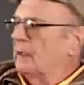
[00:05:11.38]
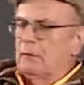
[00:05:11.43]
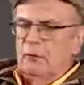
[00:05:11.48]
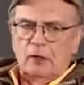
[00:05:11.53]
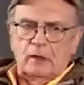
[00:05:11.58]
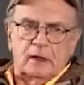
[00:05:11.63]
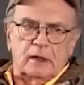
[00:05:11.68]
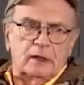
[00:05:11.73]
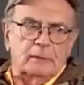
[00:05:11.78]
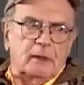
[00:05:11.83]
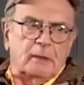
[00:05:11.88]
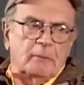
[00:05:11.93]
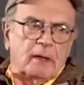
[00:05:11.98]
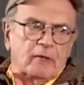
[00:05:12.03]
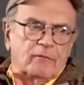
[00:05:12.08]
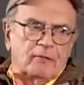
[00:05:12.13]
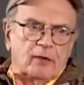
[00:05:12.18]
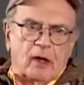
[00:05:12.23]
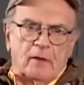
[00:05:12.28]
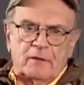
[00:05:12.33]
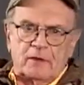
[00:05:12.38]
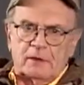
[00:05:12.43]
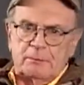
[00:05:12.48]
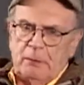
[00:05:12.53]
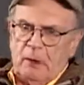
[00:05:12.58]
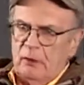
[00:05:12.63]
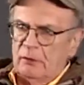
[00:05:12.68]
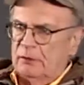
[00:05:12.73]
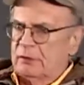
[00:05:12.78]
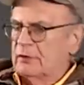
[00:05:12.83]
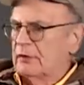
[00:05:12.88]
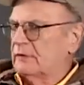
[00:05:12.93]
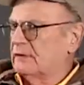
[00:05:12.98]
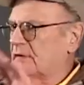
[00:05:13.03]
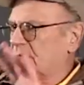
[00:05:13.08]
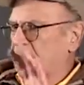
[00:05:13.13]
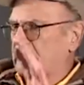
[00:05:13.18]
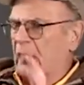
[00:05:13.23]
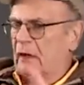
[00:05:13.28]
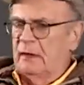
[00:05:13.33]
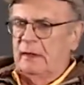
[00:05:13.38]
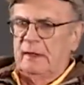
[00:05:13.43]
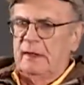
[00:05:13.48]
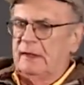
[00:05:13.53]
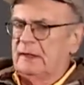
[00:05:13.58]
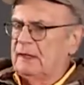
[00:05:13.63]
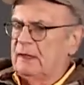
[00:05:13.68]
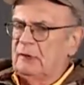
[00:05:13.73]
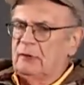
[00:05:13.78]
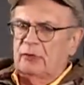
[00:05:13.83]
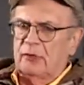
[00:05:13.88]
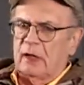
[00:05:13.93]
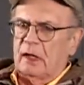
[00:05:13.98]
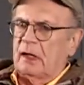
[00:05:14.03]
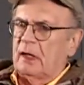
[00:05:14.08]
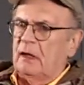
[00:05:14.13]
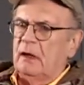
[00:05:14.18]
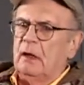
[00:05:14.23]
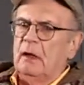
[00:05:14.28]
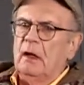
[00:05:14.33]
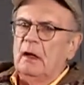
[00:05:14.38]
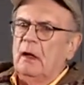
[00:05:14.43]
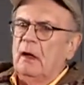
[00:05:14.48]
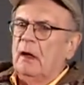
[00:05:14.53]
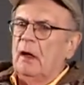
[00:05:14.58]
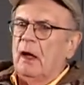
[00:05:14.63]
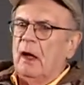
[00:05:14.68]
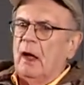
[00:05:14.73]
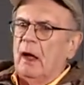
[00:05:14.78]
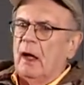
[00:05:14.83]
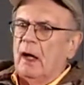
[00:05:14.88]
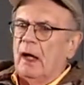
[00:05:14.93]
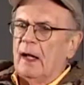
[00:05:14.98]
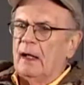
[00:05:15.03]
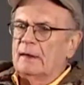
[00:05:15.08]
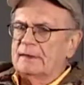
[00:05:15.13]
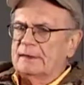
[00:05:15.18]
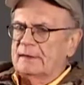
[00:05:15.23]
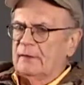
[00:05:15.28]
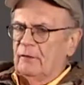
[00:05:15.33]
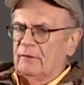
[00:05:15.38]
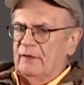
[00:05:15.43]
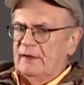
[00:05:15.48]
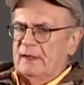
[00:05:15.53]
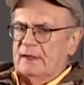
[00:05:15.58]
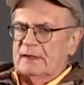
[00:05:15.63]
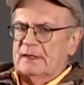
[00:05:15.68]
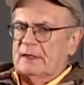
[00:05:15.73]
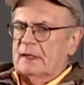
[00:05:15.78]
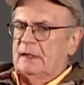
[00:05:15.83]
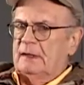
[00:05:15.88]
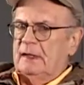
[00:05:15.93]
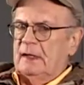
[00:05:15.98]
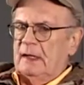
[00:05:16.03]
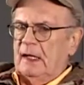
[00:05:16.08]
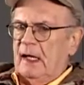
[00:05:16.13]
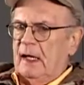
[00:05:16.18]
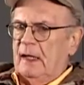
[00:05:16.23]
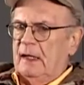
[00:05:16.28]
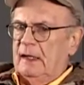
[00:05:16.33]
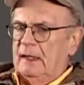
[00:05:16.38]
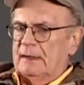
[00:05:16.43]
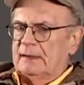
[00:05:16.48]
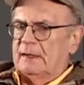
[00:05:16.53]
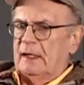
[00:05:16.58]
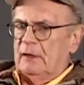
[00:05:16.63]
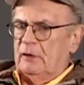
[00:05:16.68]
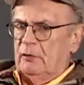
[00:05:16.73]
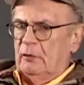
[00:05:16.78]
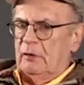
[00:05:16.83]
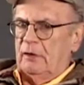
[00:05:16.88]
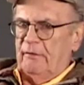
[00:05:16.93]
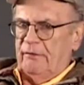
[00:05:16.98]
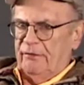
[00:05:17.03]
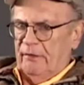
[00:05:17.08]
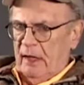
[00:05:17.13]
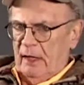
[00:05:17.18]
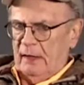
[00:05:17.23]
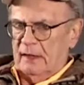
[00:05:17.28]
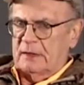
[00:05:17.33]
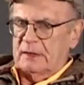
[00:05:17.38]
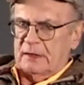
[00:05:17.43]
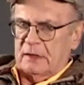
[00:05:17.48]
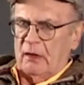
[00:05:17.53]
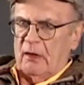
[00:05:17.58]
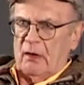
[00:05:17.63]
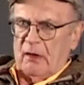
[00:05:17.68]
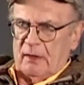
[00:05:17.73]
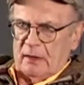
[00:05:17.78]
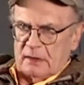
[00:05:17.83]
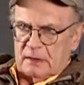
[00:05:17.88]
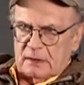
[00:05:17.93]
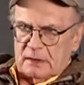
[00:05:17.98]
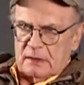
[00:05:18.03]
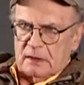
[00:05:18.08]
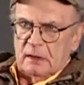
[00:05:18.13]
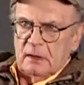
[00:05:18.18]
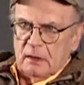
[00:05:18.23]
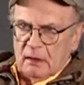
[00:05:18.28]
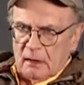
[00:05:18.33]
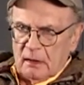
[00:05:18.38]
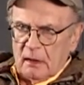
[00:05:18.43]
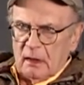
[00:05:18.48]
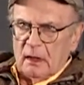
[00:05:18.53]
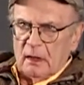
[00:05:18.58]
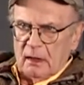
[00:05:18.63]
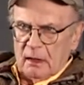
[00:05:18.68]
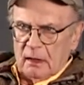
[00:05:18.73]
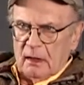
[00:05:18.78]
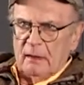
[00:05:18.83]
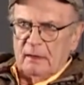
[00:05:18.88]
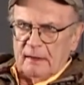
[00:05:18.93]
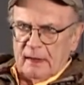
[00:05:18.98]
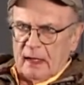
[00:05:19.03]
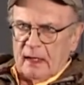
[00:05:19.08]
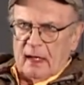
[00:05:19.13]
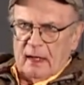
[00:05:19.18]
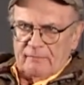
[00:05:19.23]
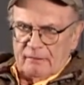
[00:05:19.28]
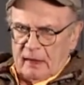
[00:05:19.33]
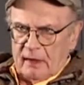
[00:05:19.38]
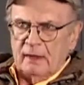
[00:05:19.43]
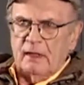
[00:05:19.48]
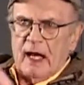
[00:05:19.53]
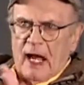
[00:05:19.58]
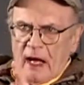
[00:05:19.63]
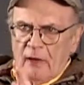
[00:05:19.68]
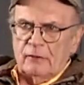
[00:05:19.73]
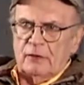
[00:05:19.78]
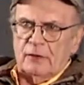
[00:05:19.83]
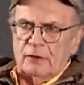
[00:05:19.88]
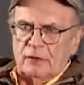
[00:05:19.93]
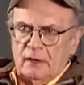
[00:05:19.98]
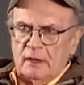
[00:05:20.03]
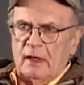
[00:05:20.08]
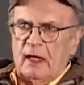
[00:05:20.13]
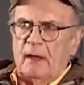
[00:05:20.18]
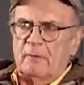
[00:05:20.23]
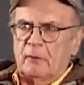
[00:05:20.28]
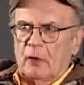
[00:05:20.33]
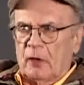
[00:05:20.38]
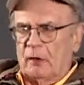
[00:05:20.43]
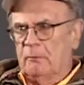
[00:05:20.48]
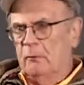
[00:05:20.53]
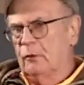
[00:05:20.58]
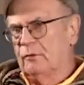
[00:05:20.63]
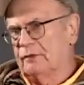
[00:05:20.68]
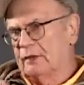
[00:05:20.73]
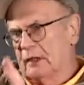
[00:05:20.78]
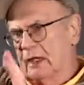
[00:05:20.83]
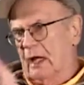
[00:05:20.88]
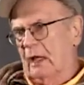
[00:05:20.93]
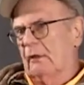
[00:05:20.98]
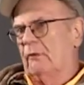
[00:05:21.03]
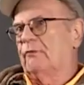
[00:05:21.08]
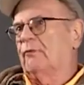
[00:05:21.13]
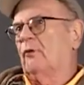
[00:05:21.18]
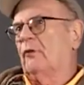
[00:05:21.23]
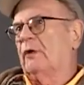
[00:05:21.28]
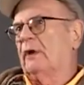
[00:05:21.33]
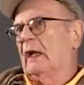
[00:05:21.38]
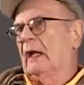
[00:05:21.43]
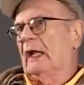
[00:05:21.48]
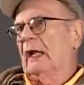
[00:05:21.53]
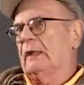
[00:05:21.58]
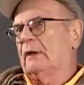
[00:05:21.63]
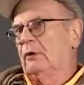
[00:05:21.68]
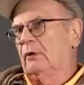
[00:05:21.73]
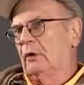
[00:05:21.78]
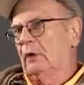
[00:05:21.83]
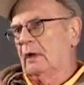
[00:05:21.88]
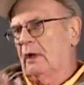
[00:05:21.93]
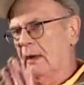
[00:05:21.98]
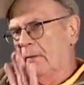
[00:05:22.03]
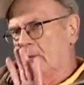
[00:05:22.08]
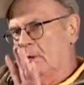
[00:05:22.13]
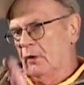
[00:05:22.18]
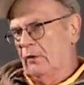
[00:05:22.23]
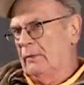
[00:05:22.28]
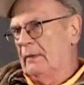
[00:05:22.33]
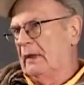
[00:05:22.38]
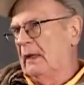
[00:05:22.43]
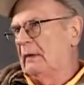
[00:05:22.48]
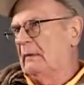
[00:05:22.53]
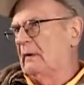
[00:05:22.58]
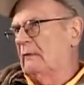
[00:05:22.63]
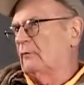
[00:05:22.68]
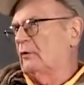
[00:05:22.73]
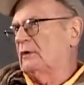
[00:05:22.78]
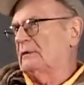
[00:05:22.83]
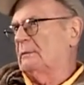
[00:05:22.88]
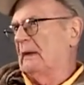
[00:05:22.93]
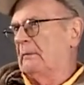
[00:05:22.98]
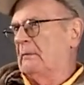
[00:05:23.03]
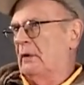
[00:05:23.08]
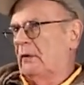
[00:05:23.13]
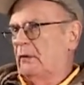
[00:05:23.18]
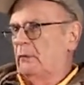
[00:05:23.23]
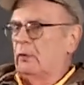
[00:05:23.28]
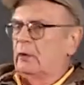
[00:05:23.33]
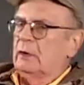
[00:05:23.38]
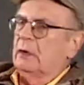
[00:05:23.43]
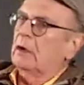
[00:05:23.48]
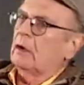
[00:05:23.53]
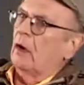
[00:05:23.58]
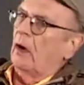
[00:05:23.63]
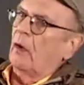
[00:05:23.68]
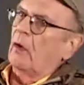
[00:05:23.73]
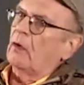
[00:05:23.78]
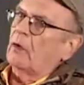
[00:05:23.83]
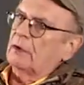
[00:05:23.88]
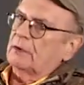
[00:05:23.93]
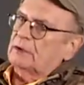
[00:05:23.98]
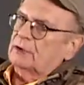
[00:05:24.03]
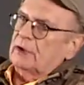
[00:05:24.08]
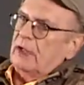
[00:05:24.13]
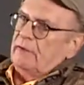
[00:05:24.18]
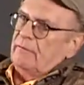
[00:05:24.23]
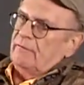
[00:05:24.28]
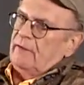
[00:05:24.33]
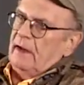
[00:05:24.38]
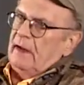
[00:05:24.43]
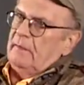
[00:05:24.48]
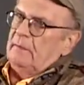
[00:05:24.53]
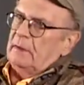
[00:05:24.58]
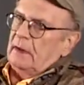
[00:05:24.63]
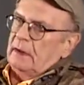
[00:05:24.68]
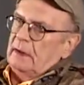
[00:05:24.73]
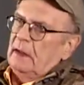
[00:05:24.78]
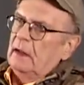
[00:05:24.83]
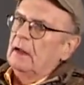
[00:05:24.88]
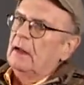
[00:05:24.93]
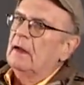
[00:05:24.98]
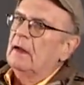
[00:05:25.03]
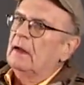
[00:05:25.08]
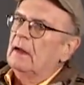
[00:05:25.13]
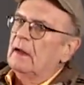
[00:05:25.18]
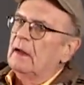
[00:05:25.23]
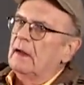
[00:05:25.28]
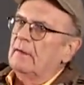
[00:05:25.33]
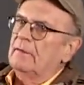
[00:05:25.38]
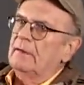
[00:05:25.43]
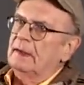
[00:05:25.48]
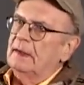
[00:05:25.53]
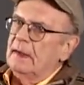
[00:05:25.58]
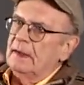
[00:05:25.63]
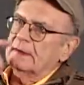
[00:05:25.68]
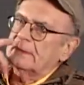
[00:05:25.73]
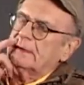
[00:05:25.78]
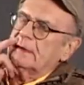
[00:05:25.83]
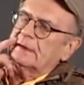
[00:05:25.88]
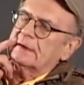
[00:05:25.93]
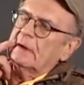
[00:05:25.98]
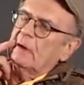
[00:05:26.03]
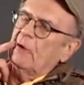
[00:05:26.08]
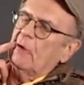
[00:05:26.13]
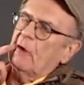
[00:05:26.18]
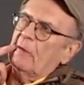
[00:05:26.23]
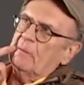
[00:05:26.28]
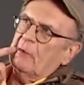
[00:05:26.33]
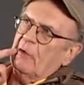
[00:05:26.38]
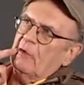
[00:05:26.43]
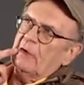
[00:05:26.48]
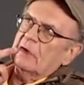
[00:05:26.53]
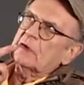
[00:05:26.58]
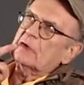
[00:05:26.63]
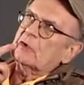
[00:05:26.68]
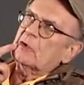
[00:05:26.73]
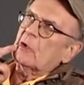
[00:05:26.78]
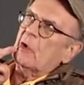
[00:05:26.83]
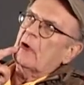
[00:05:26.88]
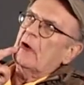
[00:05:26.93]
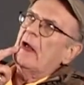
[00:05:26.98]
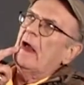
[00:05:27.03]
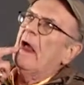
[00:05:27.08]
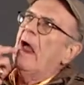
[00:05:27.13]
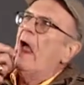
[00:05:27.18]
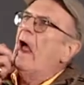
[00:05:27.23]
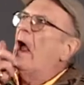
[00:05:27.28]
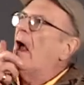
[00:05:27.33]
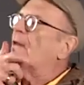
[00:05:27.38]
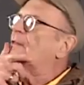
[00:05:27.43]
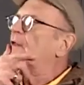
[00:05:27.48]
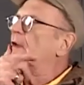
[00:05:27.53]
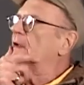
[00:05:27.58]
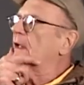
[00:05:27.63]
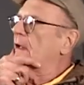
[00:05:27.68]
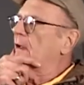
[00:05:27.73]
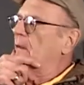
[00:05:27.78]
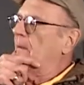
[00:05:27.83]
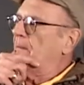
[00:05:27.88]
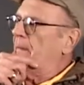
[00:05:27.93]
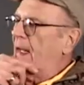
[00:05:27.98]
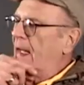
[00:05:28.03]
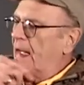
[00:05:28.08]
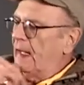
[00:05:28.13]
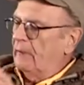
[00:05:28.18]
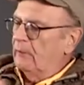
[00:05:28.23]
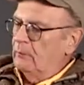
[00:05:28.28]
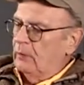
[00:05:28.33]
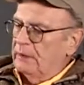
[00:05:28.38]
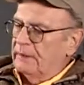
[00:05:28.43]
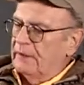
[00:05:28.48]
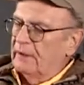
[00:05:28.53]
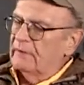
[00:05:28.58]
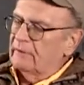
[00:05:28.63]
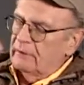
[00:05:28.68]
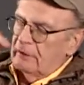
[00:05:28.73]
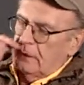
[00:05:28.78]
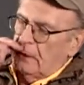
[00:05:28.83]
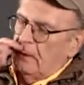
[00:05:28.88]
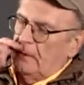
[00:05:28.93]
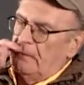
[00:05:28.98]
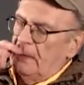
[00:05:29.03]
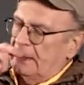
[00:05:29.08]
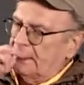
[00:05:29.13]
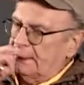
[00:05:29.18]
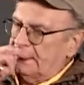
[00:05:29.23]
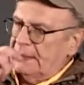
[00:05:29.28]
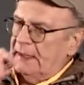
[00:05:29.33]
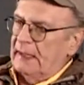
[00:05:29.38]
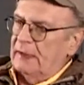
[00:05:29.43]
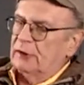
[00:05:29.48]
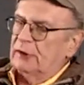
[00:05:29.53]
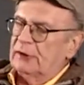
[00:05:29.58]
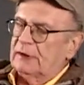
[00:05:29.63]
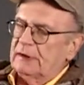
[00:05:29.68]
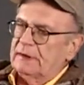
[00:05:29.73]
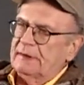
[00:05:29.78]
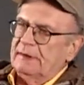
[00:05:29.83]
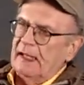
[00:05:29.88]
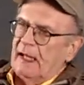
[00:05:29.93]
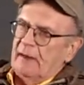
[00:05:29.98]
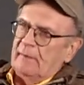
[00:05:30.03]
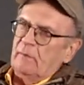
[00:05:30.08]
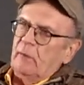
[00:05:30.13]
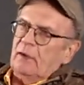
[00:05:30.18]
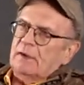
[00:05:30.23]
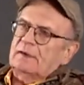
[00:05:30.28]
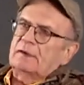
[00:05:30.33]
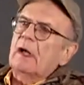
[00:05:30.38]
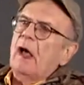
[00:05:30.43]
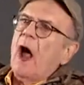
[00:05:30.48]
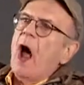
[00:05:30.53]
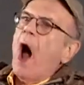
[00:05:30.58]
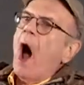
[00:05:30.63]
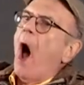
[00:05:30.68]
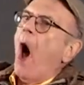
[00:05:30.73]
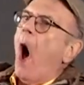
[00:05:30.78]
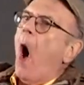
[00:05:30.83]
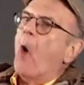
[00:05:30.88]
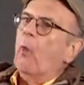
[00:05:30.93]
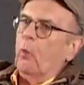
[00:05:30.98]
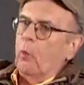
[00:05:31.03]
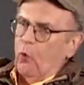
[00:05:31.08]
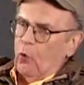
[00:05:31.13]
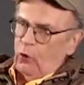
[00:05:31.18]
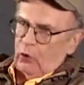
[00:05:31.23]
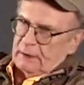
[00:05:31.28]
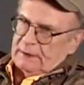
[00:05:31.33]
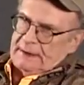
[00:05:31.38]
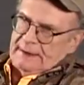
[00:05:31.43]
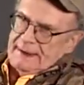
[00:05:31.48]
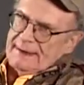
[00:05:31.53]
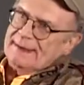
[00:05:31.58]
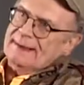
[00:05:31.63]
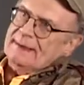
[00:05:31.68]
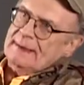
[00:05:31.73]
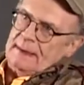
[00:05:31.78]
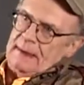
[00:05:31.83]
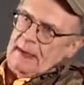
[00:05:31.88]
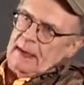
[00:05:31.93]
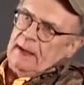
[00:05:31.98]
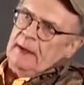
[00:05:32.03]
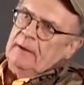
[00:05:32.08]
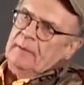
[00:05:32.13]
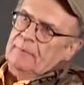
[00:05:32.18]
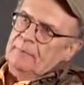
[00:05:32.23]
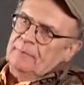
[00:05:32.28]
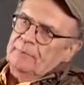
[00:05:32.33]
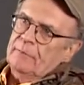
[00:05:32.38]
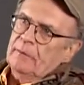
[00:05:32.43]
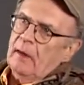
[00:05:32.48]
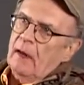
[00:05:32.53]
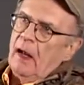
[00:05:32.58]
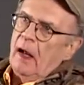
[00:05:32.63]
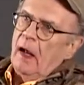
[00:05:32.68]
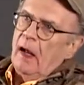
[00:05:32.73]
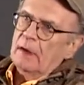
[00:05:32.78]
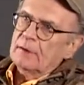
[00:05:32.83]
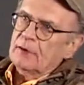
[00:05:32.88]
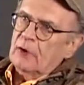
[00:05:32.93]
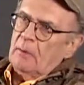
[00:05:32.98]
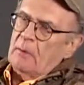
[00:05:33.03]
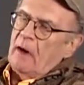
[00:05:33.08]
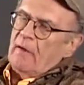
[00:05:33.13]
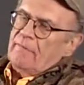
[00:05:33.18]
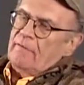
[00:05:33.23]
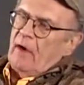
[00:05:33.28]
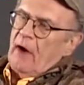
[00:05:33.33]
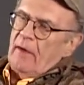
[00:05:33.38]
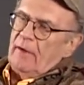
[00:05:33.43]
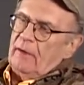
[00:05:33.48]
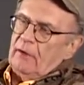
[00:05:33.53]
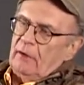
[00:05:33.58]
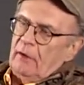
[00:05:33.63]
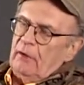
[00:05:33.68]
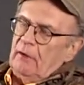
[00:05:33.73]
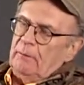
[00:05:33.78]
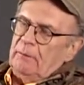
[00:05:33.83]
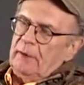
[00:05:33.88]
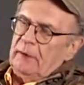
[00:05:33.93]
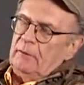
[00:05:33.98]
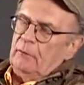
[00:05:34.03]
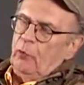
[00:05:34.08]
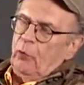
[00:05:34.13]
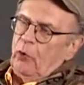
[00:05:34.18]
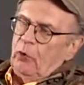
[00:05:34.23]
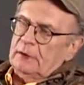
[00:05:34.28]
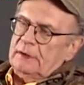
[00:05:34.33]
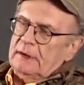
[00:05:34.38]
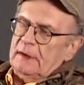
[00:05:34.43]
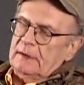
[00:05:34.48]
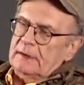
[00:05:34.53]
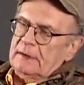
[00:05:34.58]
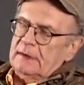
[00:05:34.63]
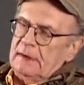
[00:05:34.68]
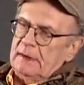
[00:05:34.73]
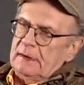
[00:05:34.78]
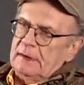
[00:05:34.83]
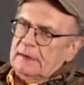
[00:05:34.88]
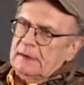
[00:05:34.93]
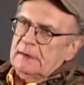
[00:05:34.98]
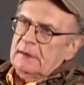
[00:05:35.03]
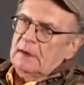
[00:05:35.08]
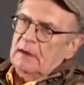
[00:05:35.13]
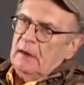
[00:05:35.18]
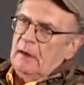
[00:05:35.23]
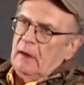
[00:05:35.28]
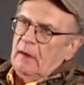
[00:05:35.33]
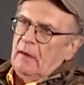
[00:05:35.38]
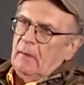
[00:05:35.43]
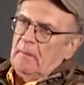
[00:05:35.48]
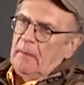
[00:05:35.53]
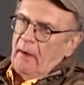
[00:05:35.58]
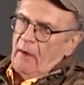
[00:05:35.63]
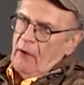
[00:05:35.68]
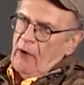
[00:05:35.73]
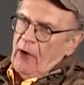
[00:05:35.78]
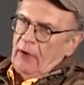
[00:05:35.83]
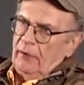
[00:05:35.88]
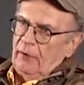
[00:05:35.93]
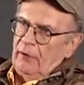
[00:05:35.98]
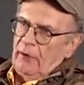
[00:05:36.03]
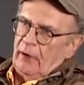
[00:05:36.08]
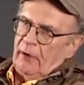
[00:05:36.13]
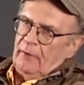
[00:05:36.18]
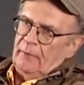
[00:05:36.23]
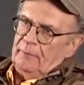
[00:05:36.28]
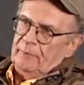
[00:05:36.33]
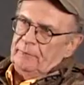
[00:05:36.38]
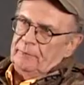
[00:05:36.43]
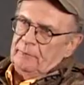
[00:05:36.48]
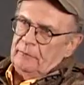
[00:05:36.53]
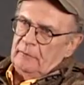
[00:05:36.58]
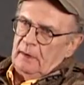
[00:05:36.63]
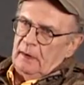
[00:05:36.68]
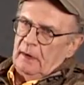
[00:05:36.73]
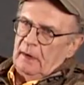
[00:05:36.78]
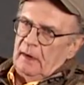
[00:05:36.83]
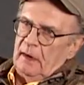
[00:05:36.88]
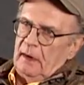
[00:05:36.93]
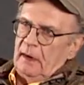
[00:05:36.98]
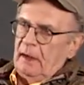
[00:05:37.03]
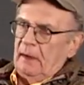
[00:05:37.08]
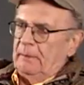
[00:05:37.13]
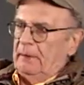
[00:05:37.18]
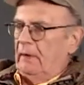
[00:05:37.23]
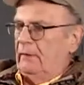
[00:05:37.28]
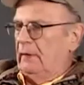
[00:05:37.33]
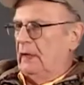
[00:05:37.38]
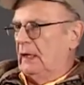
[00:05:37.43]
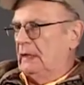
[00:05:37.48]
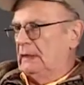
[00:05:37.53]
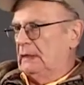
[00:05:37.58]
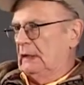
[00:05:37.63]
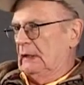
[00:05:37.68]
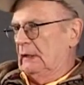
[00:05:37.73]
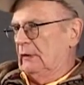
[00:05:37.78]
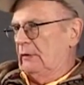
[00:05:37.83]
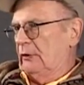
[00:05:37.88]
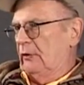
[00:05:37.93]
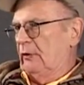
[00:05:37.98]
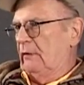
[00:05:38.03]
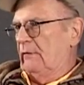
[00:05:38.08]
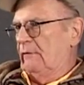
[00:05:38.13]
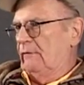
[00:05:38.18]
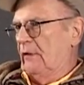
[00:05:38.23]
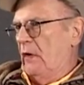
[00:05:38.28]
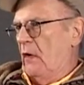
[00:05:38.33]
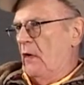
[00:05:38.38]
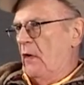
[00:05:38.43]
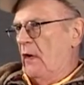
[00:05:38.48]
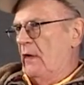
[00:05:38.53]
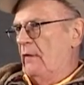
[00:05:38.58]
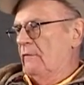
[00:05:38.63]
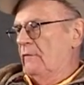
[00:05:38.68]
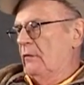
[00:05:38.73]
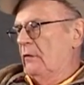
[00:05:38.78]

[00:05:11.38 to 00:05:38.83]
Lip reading: look at my father's posters of Marlene Dietrich and Sylvia Sidney, and he said, you are the finest artist that I've encountered, and I'm going to move to California. I'd like you to come with me. And of course, my mother wouldn't go because she had family in the East. It's a long, boring story. The little man with the little mustache, his name was Walt Disney. So my father could have been Walt Disney's partner in about 1935.